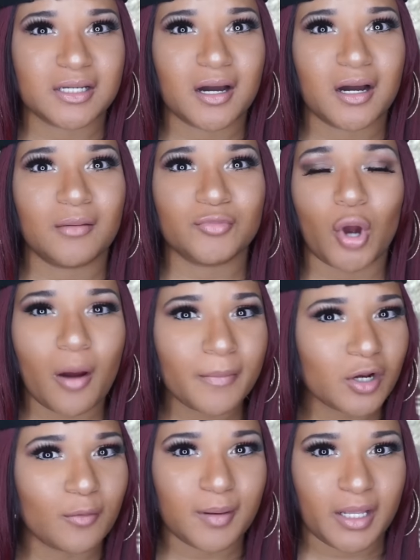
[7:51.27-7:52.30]
The
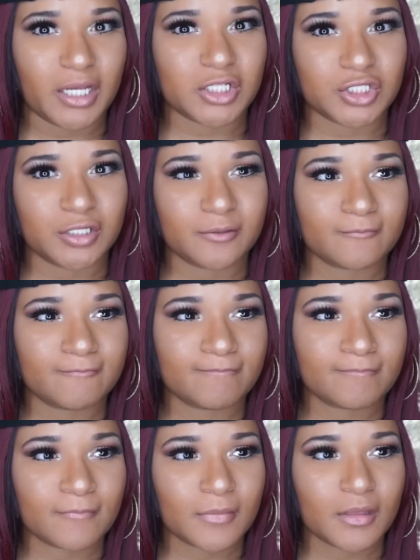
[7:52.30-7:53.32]
army don't play that shit.
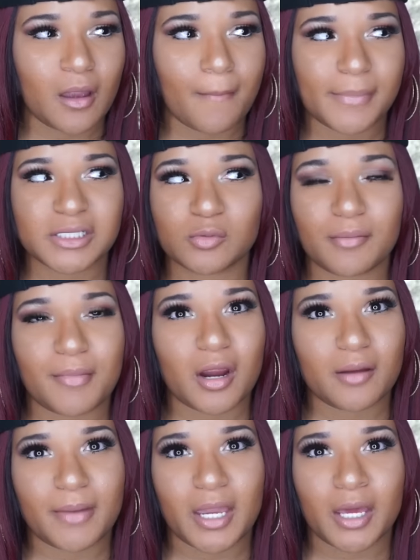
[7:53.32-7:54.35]
Messing with a
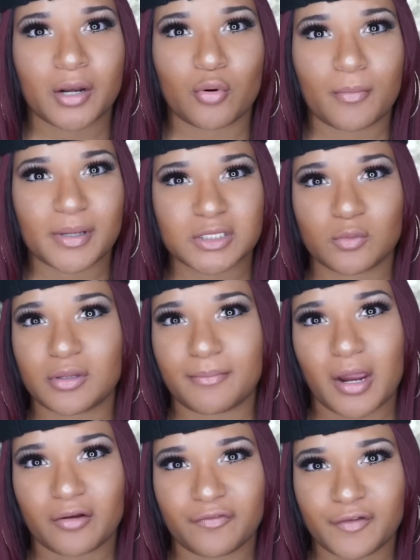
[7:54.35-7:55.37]
married man or messing with a
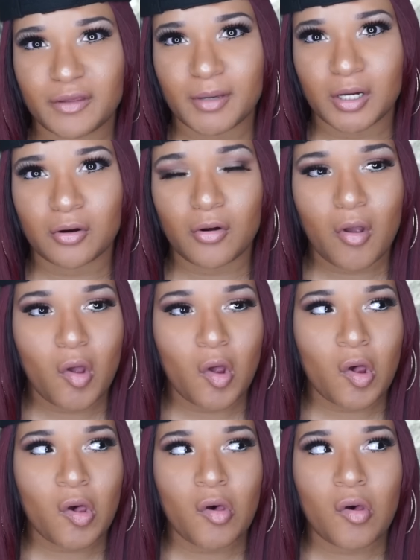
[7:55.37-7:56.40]
married female,
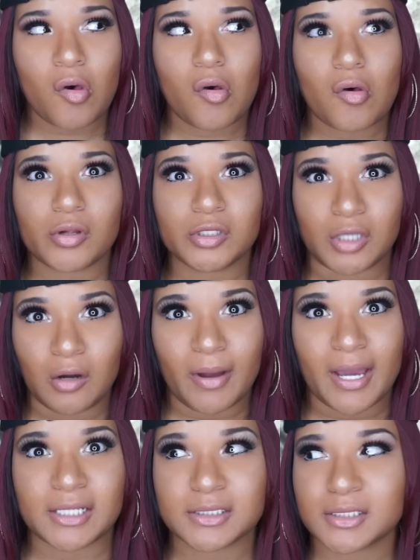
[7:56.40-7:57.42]
y'all
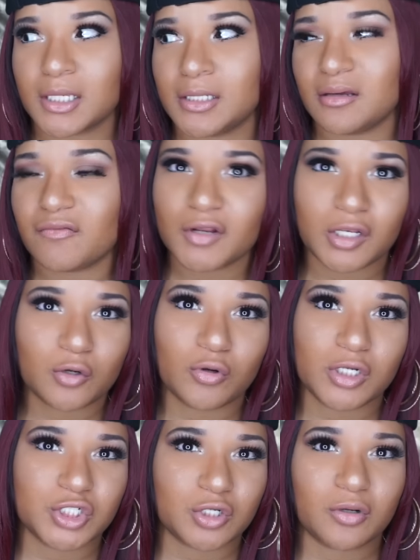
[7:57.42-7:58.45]
ass can definitely go
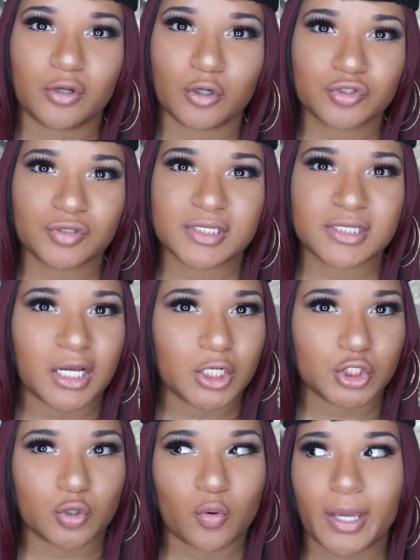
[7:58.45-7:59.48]
to jail. Adultery is not a
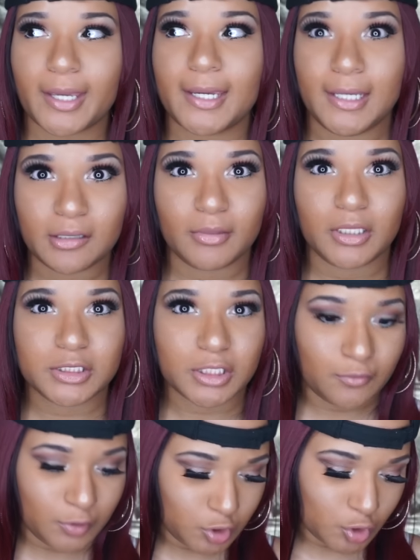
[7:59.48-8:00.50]
joke in the
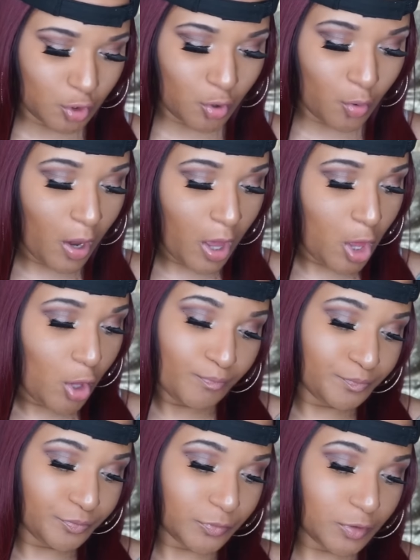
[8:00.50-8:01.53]
military, so
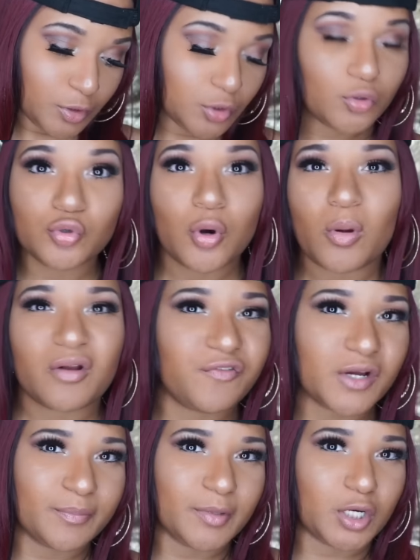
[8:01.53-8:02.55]
you don't want to
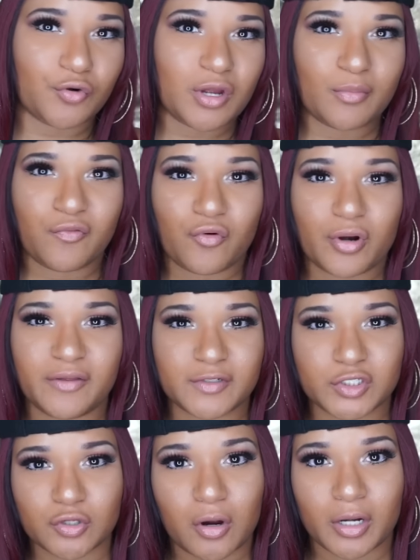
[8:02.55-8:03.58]
your career before it even
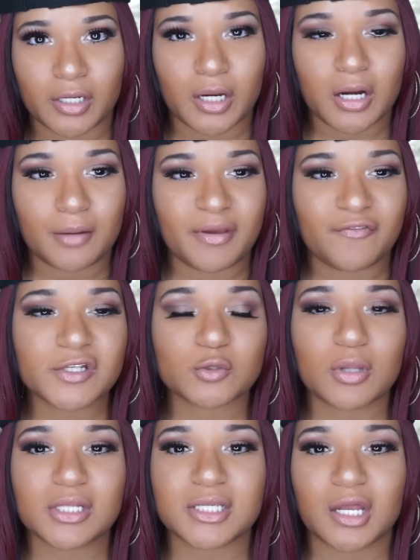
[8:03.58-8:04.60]
started. If he's
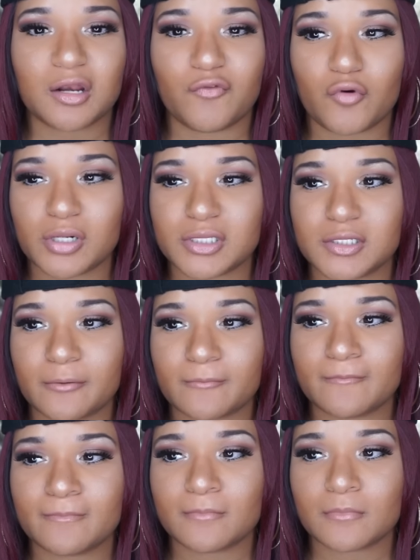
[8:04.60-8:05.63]
willing to get a divorce,
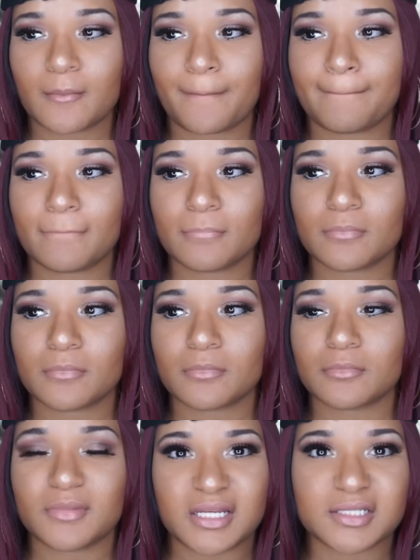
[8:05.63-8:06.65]

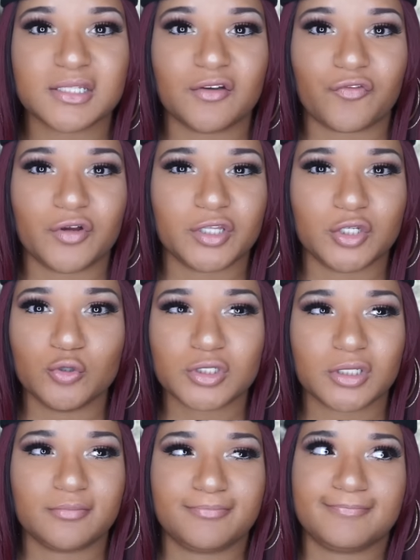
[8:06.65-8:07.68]
that's different. Then you
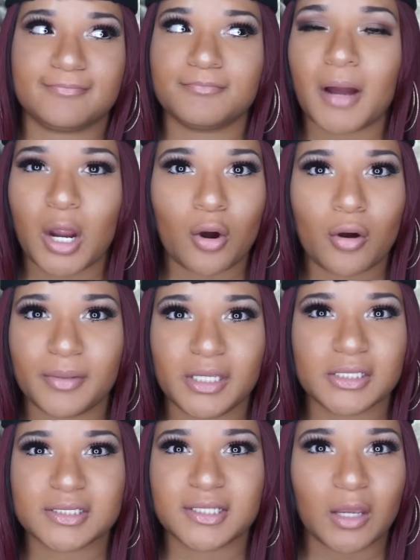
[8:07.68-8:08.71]
should, by all
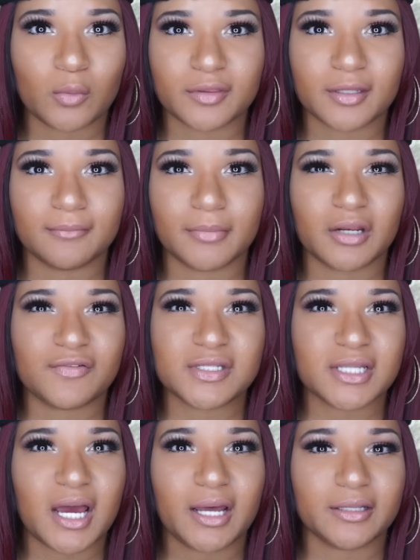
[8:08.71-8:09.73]
means, stay with him. But if
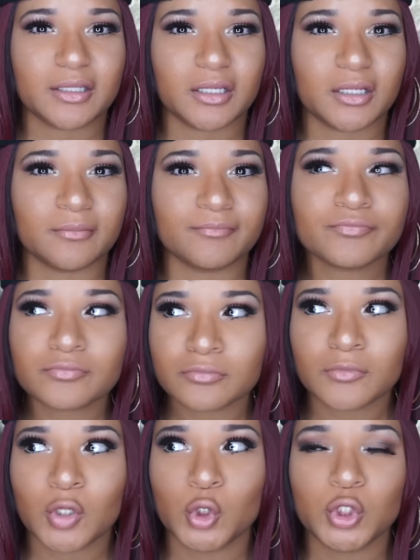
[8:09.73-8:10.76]
he's not, then
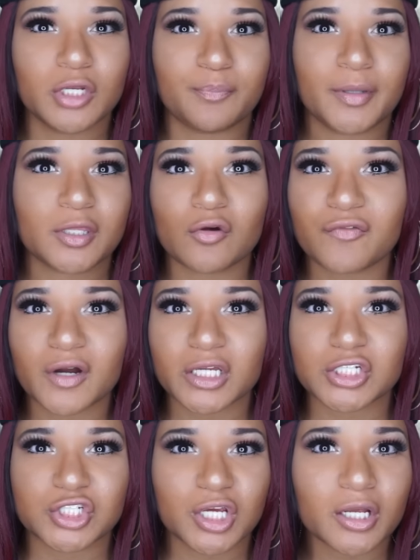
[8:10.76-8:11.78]
you need to pick your
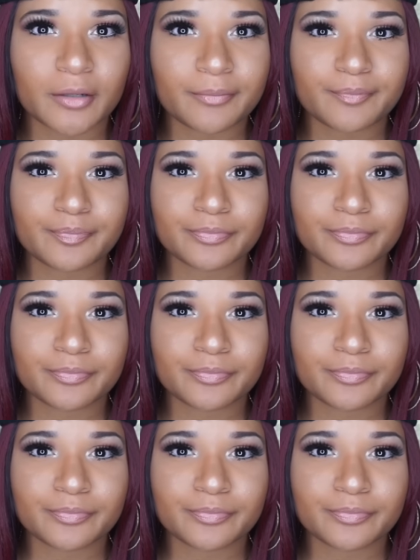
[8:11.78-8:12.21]
fucking chin up.